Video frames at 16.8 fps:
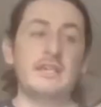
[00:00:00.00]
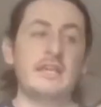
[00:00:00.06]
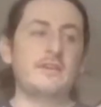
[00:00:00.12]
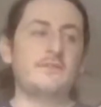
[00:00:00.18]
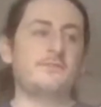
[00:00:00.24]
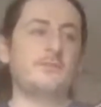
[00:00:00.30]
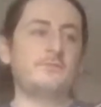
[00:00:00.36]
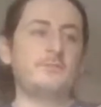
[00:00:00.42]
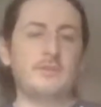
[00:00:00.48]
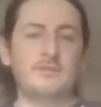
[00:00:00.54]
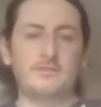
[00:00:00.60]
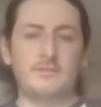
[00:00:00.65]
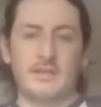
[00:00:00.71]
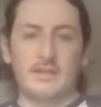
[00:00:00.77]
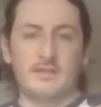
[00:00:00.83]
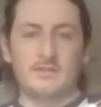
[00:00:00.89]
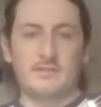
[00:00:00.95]
Gear for
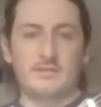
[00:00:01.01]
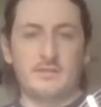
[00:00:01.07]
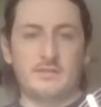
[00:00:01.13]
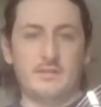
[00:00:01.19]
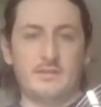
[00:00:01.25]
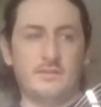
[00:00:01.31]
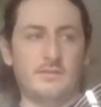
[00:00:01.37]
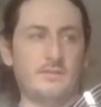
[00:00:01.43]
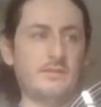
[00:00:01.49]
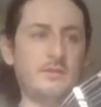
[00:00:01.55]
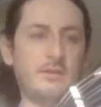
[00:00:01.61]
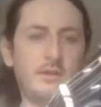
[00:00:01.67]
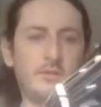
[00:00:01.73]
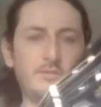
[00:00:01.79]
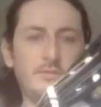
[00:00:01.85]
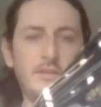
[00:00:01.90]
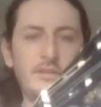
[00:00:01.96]
Music. So,
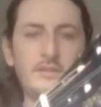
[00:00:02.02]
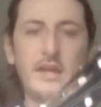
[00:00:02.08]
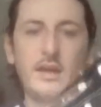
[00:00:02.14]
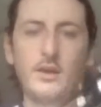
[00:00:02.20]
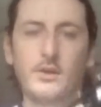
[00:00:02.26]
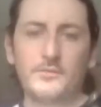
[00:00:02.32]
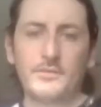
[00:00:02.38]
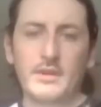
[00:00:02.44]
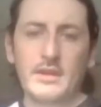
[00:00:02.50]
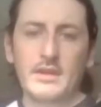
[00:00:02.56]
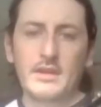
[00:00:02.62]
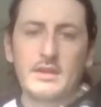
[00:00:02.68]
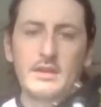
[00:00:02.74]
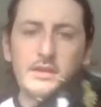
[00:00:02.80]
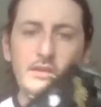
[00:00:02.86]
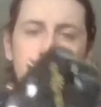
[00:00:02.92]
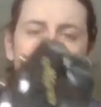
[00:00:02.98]
sorry, I'll take that off.
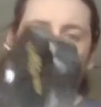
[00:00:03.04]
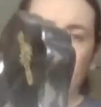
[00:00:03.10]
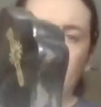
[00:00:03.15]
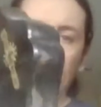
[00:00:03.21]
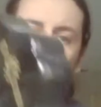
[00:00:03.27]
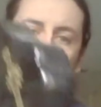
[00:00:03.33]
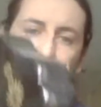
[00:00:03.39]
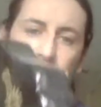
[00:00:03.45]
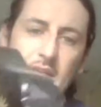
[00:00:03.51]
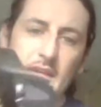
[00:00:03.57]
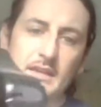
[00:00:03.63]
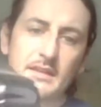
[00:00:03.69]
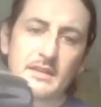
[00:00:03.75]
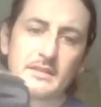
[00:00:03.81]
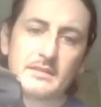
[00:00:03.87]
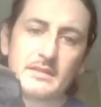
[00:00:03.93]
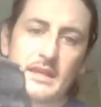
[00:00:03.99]
And as you can see here,
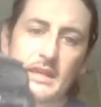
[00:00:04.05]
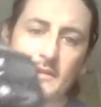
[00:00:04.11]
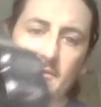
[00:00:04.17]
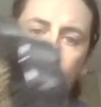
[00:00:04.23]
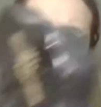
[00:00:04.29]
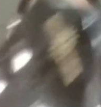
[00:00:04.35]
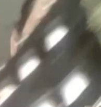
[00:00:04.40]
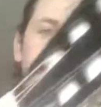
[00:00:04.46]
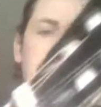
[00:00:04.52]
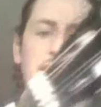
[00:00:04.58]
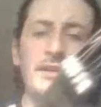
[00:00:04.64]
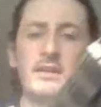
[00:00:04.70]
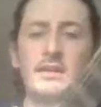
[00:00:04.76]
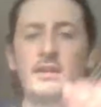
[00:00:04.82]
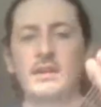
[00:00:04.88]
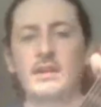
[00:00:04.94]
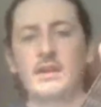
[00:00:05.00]
there's the Gear for Music.
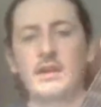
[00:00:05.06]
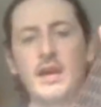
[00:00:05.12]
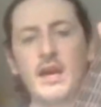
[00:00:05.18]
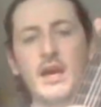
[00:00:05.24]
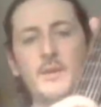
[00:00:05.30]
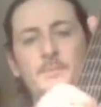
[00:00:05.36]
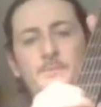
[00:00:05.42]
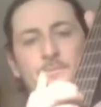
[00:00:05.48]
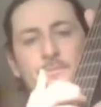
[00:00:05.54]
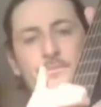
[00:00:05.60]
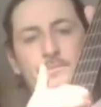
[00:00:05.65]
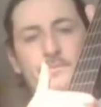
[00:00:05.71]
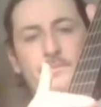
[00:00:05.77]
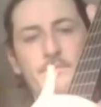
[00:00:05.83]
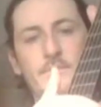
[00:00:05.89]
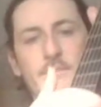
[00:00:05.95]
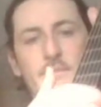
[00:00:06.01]

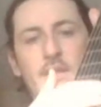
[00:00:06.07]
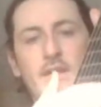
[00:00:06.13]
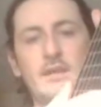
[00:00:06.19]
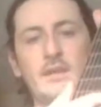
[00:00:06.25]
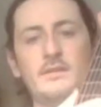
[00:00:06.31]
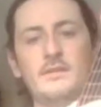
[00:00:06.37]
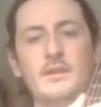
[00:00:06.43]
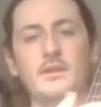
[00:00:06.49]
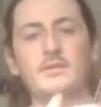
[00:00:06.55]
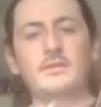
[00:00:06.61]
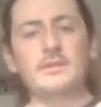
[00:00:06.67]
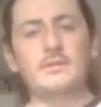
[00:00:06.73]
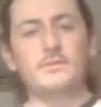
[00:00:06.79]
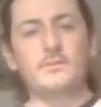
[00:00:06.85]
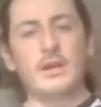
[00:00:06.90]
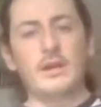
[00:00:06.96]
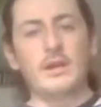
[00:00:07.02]
The only,
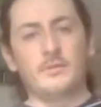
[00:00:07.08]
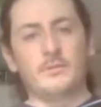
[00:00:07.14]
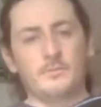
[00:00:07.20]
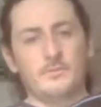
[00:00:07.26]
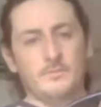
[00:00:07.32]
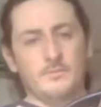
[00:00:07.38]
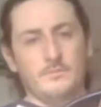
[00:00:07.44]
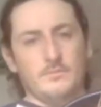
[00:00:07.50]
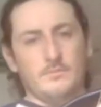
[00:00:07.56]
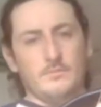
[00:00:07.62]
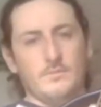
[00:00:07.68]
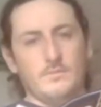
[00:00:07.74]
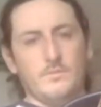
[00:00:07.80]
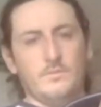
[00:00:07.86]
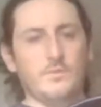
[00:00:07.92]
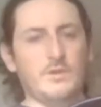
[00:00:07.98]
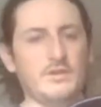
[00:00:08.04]
well,
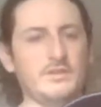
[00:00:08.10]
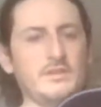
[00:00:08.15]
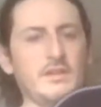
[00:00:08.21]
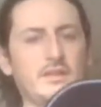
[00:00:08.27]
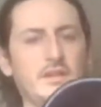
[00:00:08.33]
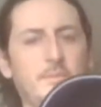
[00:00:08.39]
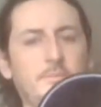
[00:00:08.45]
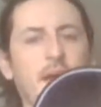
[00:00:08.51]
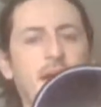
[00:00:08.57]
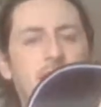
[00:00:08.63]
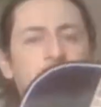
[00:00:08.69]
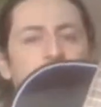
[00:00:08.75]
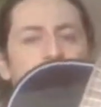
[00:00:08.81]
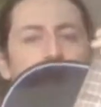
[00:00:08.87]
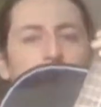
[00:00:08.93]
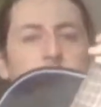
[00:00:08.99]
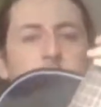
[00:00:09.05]
it's not that bad
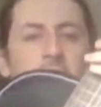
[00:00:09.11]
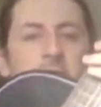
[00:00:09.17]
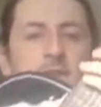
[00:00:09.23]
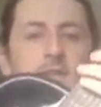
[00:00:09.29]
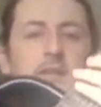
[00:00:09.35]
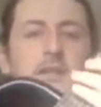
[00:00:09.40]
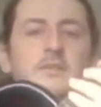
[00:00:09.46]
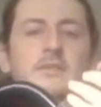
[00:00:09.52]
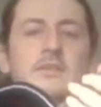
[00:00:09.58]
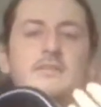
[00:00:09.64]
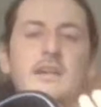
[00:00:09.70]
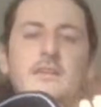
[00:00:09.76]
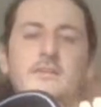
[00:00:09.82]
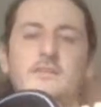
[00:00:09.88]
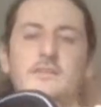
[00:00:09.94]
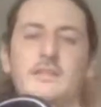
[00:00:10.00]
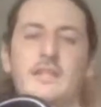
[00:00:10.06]
now, but the only
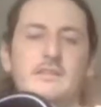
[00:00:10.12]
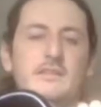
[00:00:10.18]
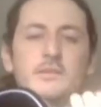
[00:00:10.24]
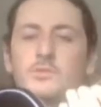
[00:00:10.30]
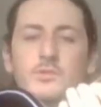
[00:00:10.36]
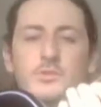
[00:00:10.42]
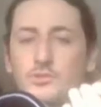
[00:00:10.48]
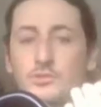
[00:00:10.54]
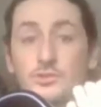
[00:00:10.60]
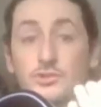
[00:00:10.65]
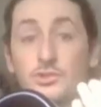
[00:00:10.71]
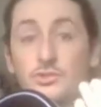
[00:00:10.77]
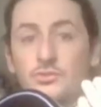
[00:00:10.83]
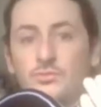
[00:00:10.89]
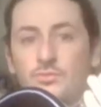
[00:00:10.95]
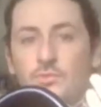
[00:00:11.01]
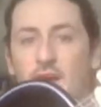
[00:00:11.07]
downside is it wouldn't
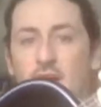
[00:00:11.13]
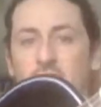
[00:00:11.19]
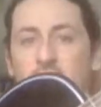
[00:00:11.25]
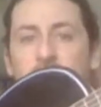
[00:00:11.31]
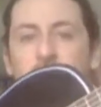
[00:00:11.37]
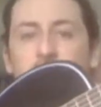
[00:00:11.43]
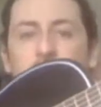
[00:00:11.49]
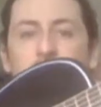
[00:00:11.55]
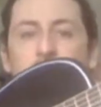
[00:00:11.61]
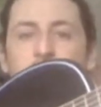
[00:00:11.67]
tune right.